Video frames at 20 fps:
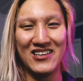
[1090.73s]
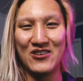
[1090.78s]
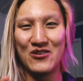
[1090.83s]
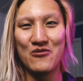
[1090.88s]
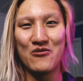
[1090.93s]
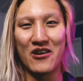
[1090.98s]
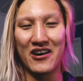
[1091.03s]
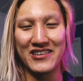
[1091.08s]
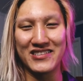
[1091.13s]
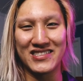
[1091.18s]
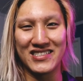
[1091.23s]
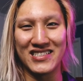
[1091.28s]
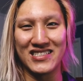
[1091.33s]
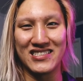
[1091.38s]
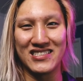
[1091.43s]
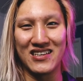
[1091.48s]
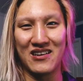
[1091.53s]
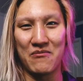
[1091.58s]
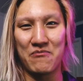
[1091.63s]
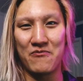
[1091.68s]

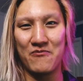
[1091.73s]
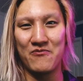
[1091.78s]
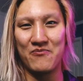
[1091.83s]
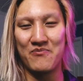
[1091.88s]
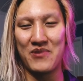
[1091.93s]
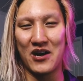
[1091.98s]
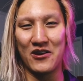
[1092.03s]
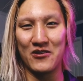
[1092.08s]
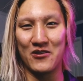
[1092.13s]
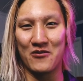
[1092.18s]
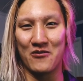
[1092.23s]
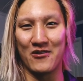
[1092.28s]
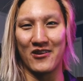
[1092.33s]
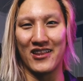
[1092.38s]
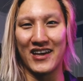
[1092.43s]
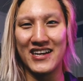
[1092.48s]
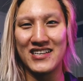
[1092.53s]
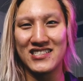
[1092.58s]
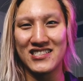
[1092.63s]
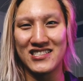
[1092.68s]
nuances about your
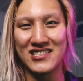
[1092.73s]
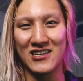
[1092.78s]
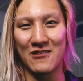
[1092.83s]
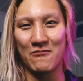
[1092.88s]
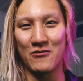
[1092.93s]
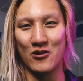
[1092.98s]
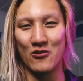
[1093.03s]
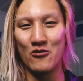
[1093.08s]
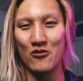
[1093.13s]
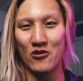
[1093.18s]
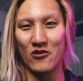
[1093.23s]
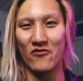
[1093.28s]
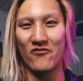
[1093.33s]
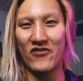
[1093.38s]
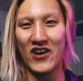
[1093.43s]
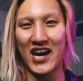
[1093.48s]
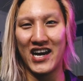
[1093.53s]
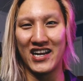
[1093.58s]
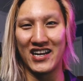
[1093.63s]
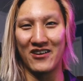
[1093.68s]
relationship and who you're
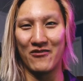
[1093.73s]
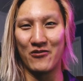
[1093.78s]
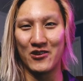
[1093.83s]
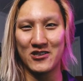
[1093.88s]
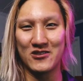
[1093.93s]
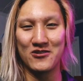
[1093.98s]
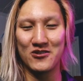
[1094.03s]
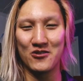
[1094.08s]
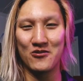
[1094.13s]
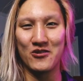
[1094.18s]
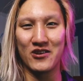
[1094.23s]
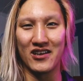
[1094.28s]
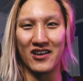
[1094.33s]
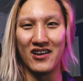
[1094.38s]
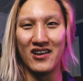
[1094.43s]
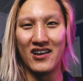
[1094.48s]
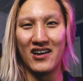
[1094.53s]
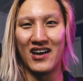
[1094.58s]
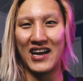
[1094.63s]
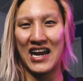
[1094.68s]
fighting, what you're doing